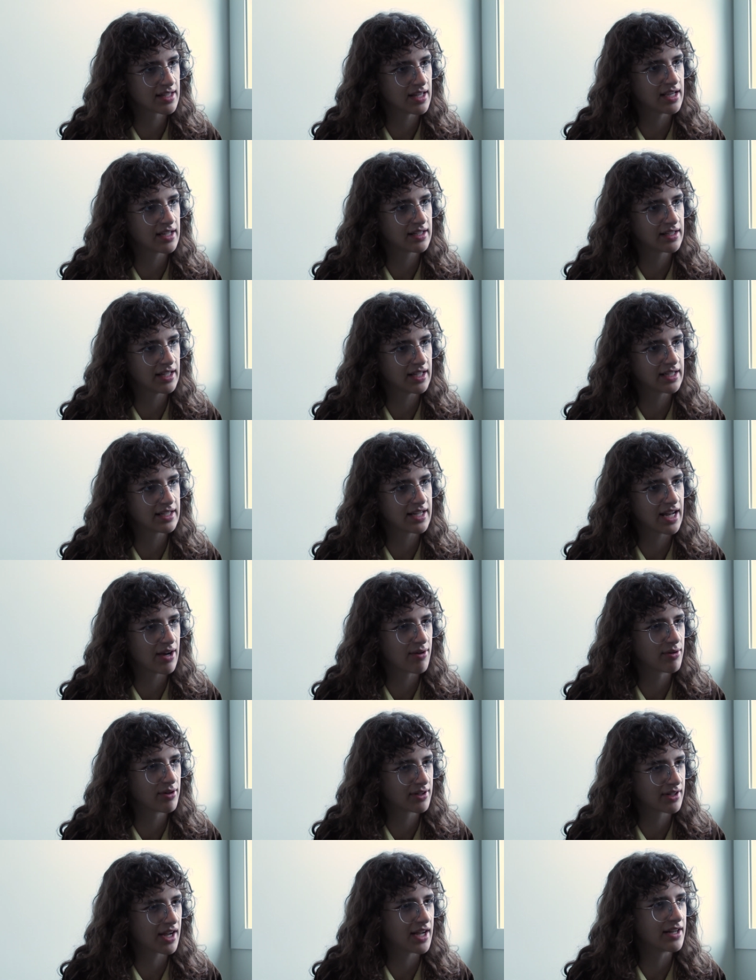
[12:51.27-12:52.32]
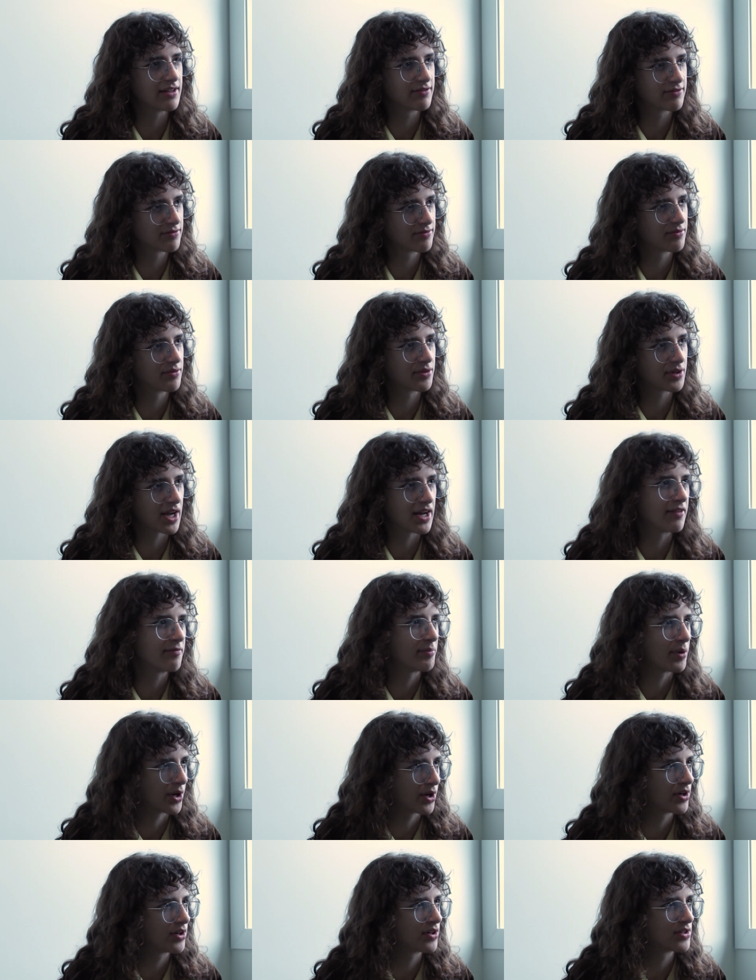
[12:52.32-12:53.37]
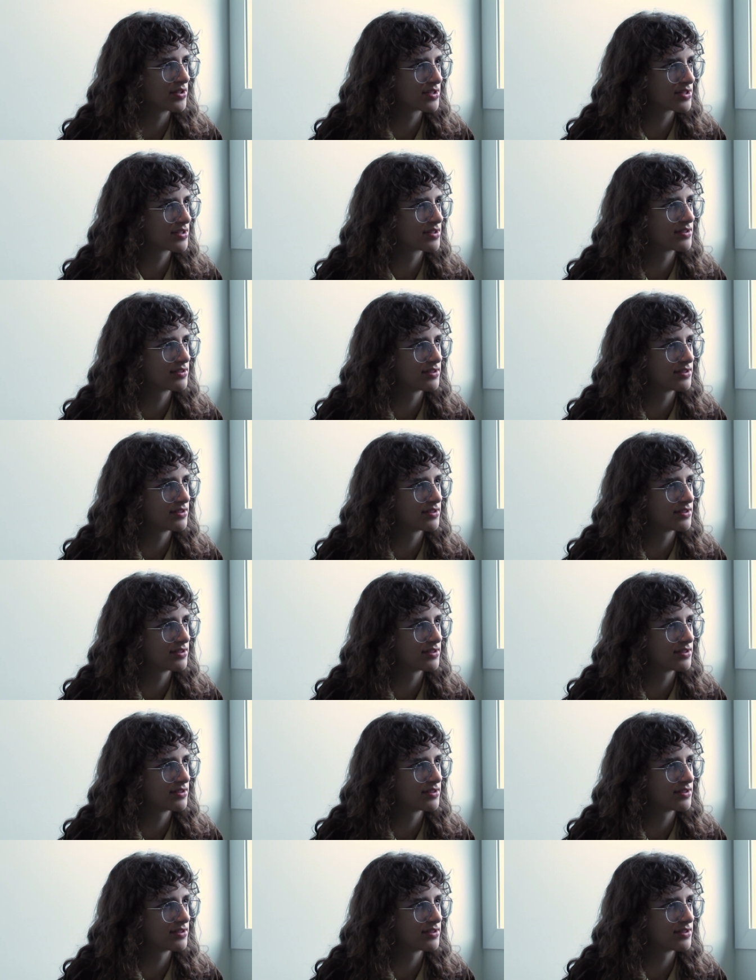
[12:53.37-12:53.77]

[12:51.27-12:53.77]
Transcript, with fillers: Like like now we're kind of we're kind of partners.